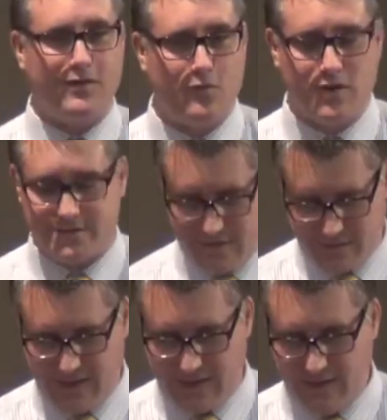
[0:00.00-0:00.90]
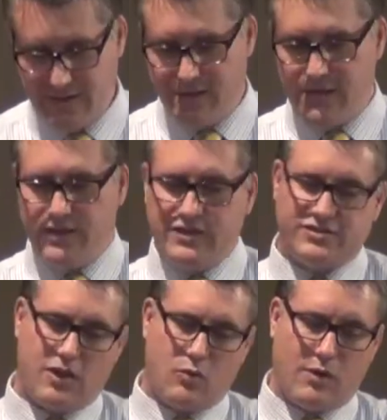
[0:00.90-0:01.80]
it wasn't that.
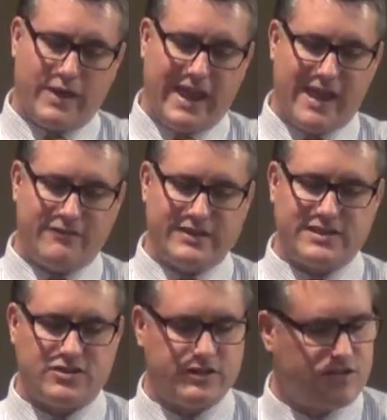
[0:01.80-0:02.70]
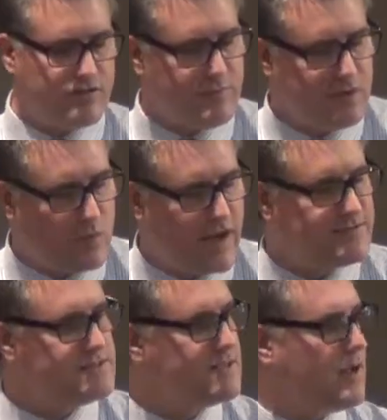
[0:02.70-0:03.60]
So what we have is he turned to the
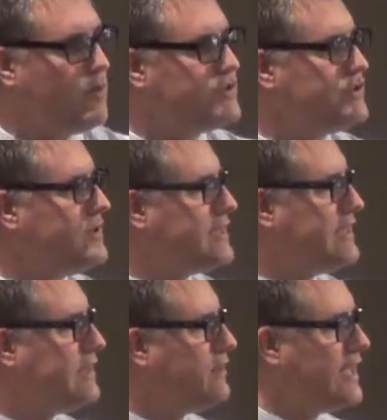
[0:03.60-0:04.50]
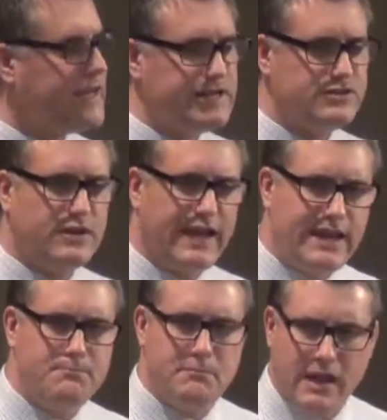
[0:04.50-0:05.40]
midwives and he said, I want you to kill
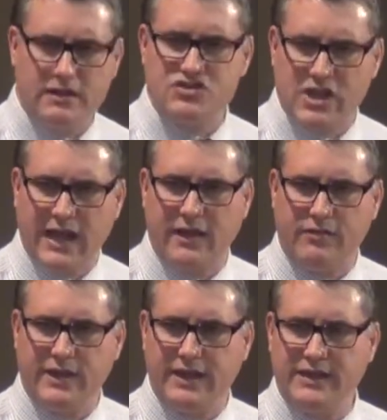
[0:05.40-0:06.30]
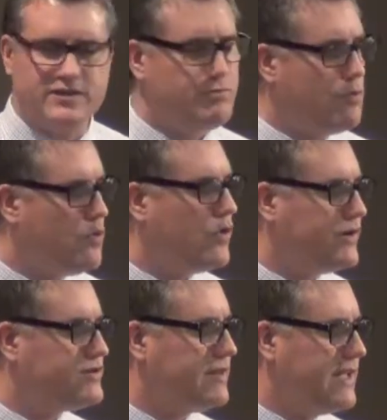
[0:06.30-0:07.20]
any male child that is
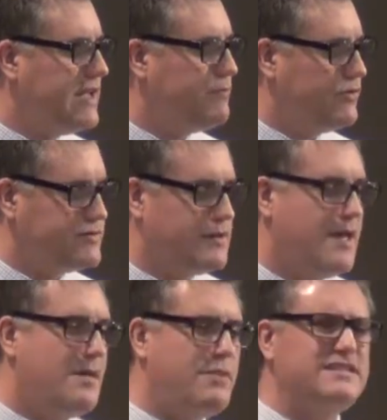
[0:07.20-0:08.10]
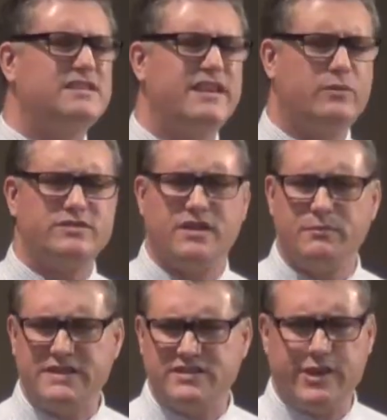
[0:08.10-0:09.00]
born to the Hebrews. Basically, it was going
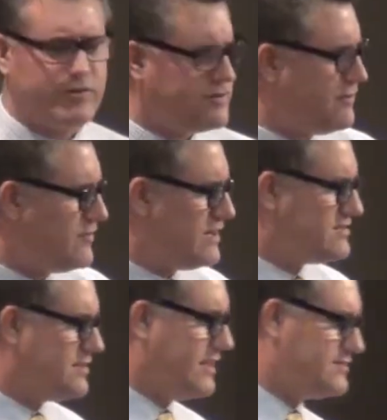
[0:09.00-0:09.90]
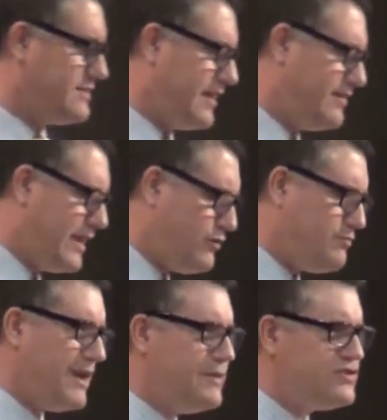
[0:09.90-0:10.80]
to be secretive in a sense, that they would
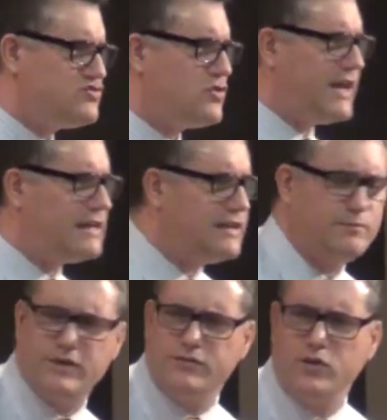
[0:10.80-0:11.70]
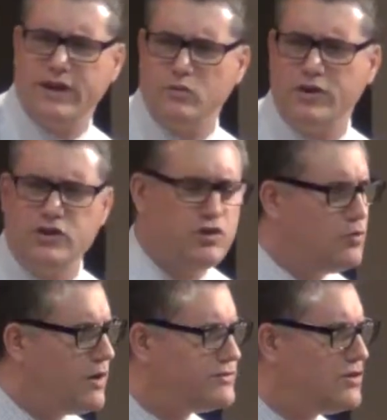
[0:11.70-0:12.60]
maybe strangle it before anyone knew
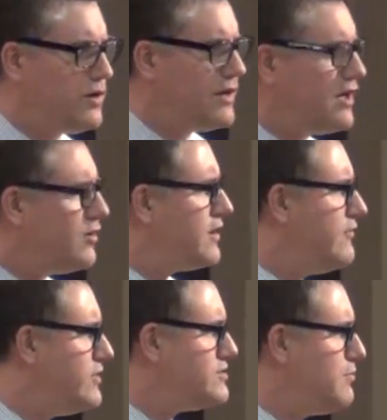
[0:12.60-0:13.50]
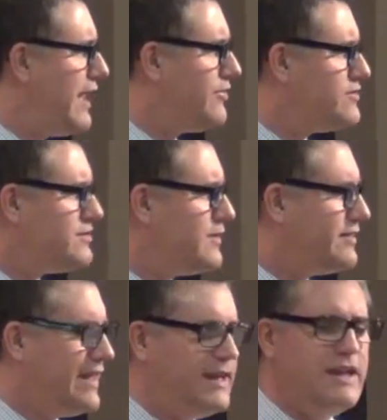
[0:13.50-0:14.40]
what was going on, or cover its mouth or something
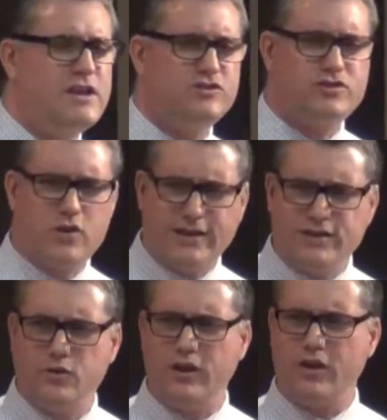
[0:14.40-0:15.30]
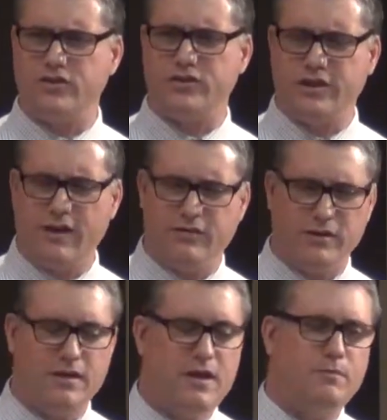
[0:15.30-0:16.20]
like that. So he tried to do it
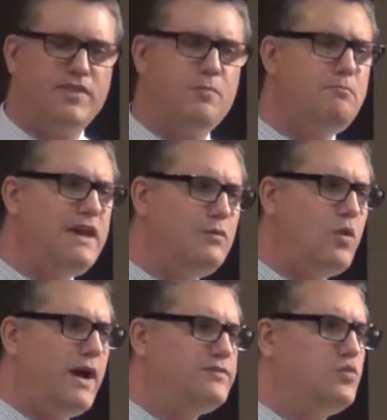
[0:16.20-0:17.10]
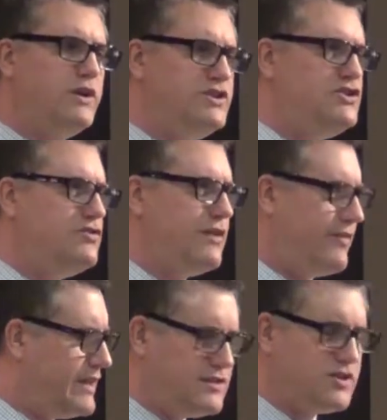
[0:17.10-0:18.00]
undercover. But the midwives wouldn't do that.
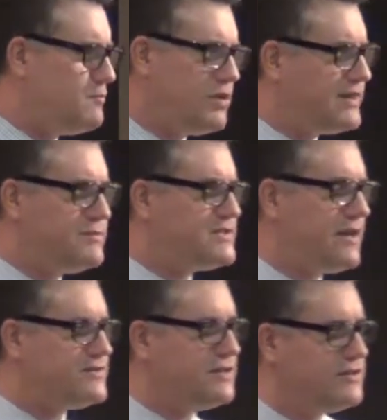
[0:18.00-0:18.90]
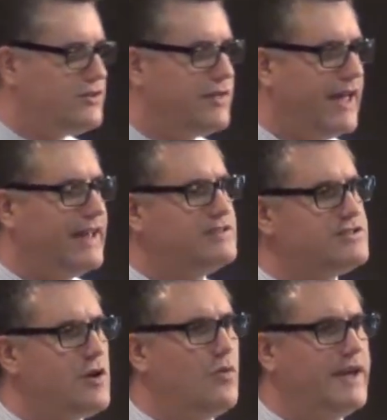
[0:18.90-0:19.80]
They just couldn't bring themselves to do that. And
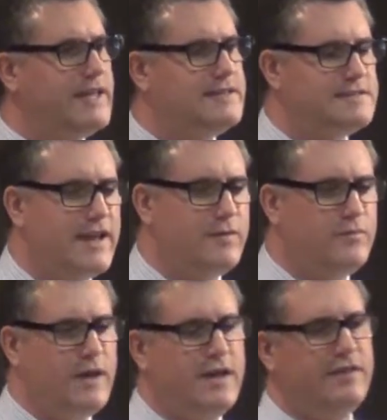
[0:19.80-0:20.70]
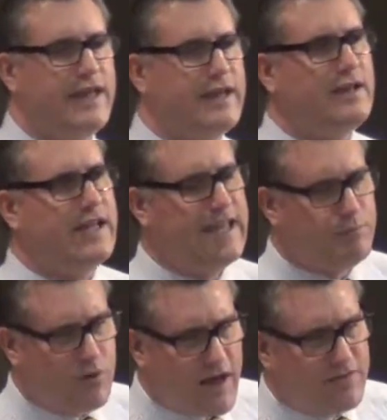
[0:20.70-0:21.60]
so what he said, he
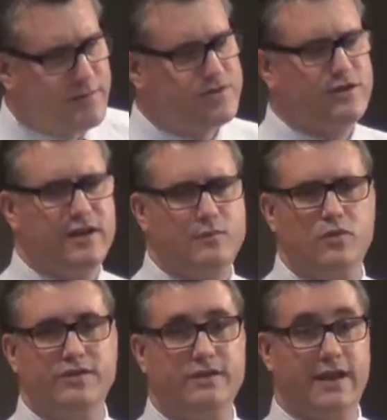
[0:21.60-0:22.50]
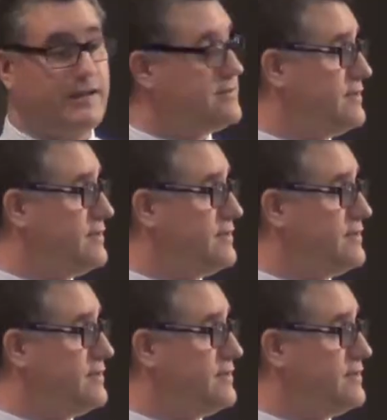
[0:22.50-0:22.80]
brought them to him when they